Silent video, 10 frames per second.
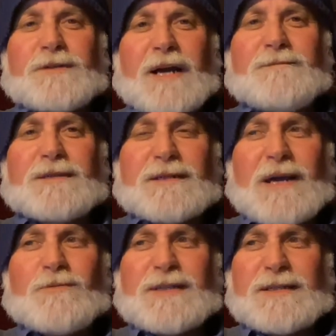times because I
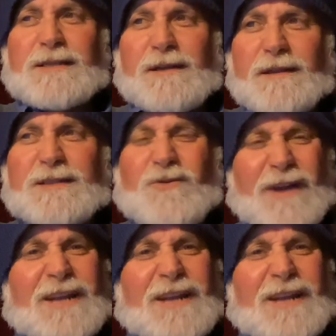was listening to this going,